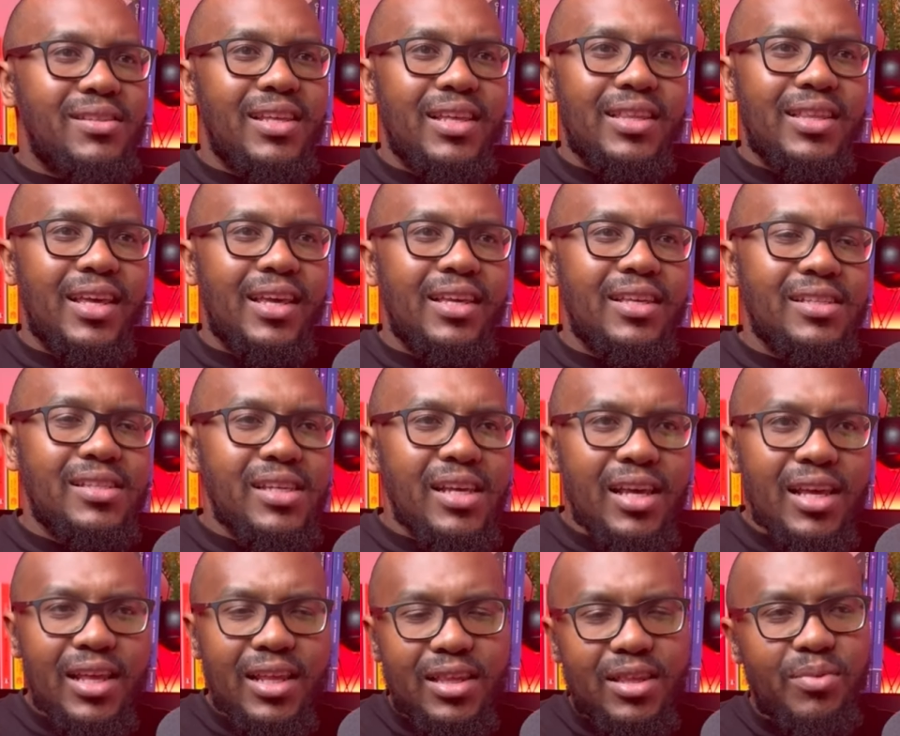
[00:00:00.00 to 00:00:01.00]

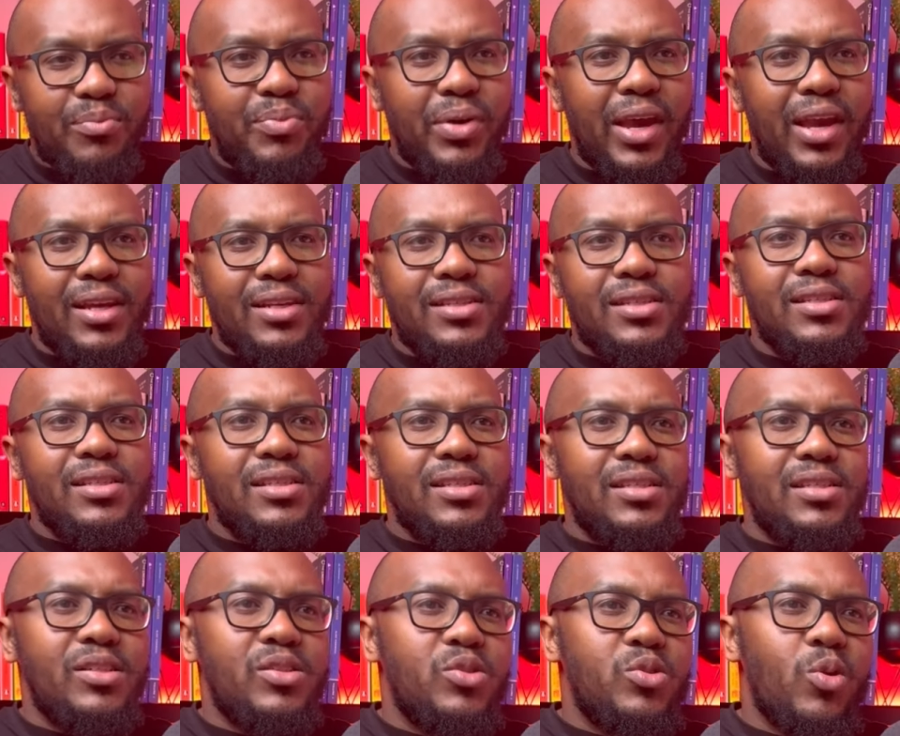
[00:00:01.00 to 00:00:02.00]
the paint is
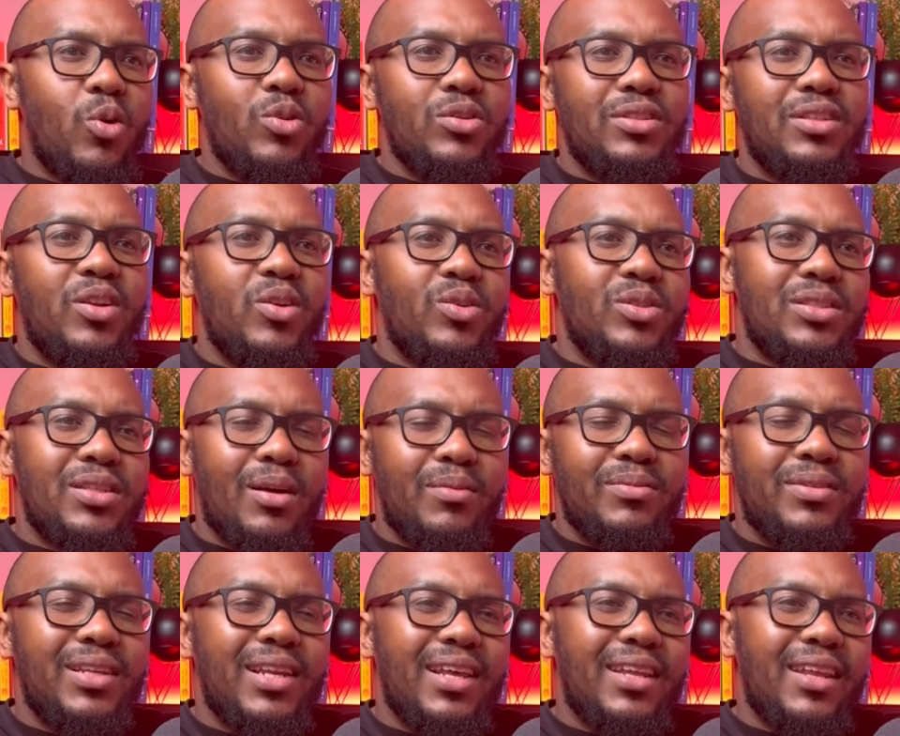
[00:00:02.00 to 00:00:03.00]
distorted or
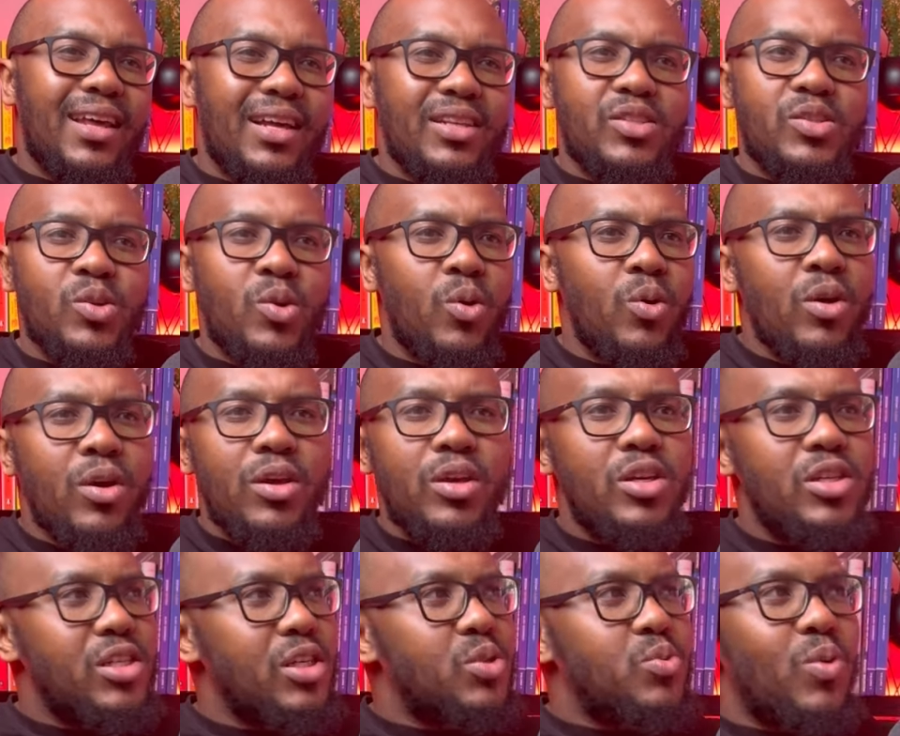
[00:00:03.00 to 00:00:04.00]
something like that. You
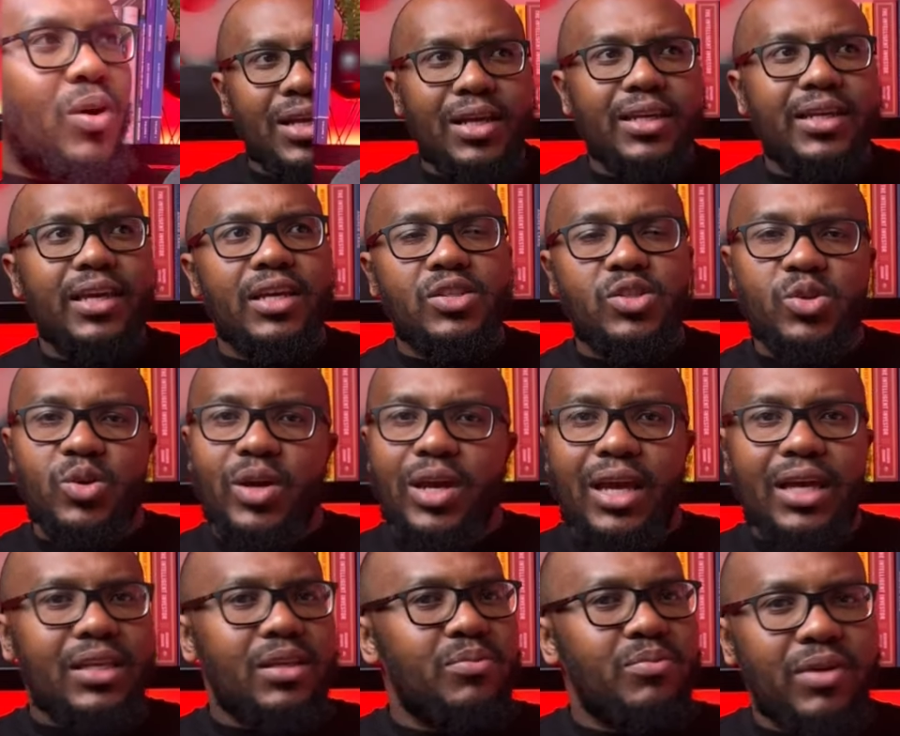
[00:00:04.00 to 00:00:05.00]
just want to get your
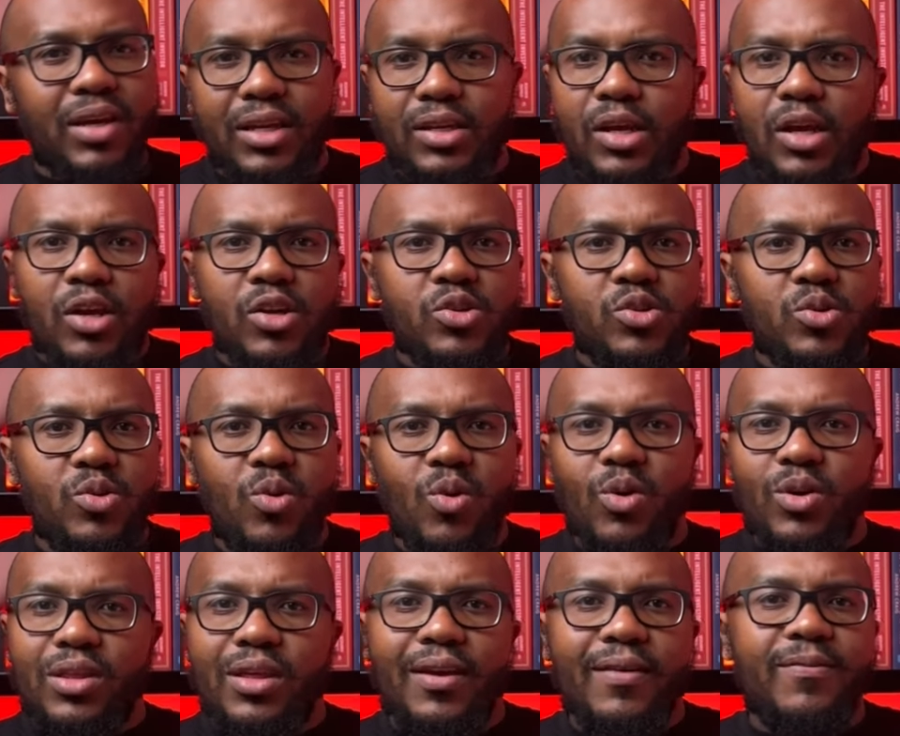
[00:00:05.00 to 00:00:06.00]
handyman to
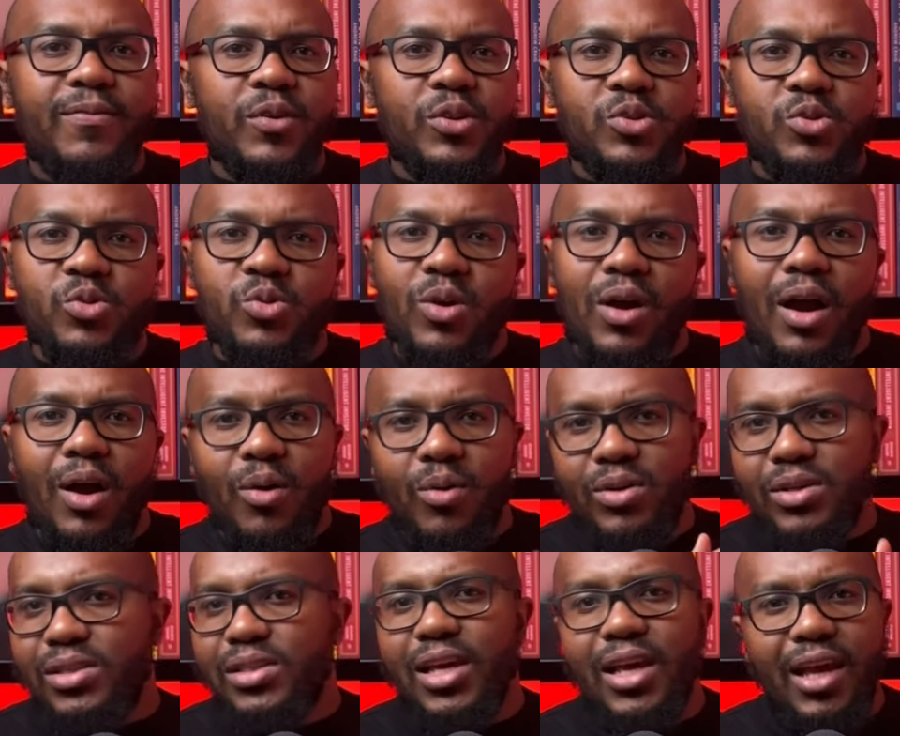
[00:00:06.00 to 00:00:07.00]
go there for 2
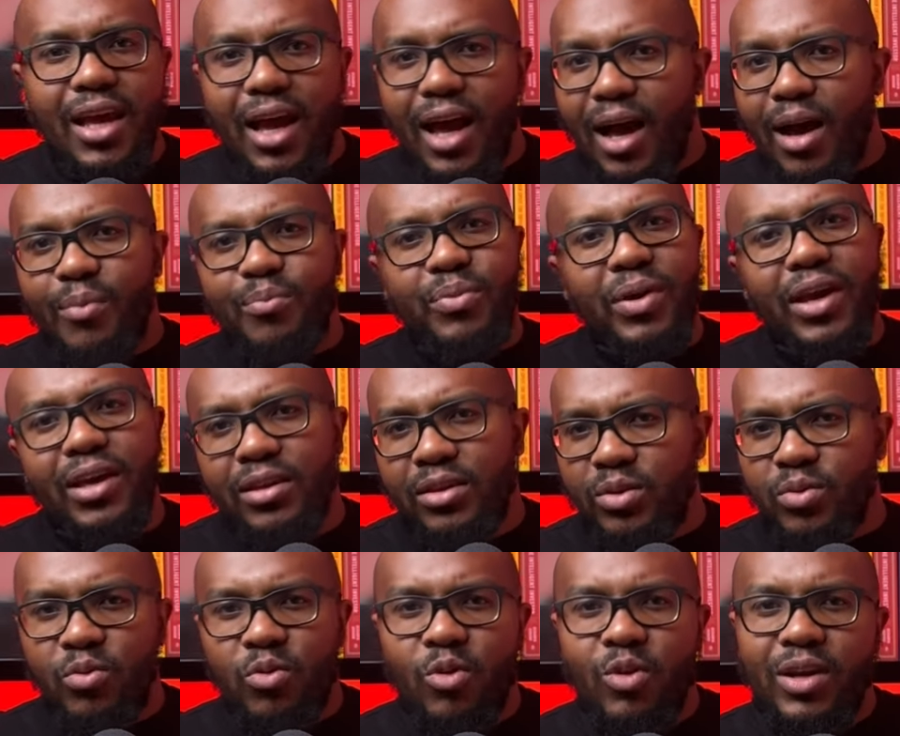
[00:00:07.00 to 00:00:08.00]
hours,
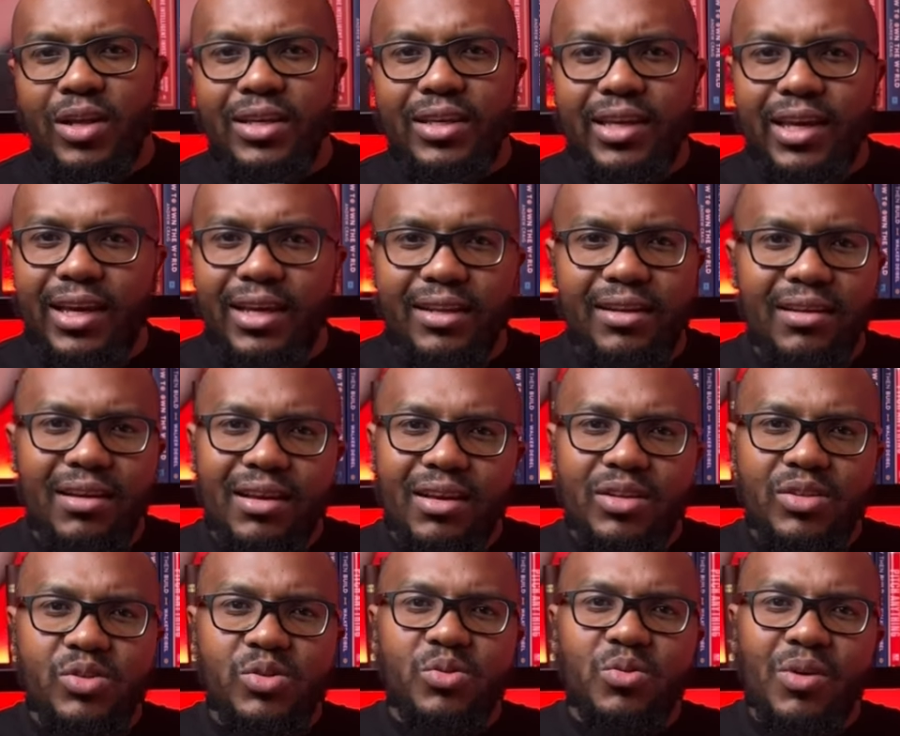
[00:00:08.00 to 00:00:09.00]
paint the wall again.
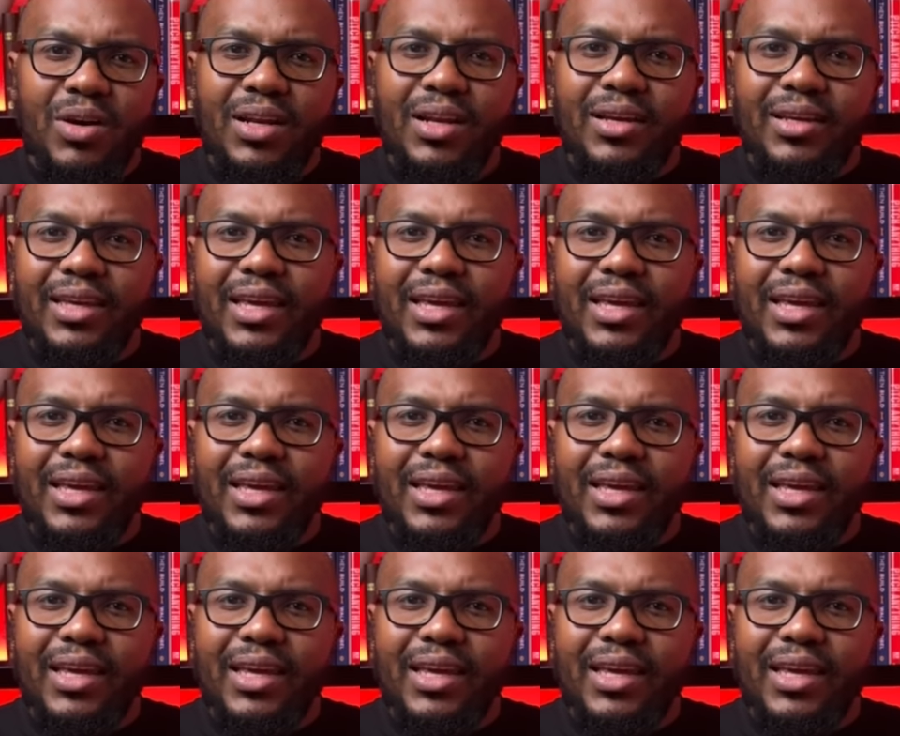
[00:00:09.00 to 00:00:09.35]
Do you want to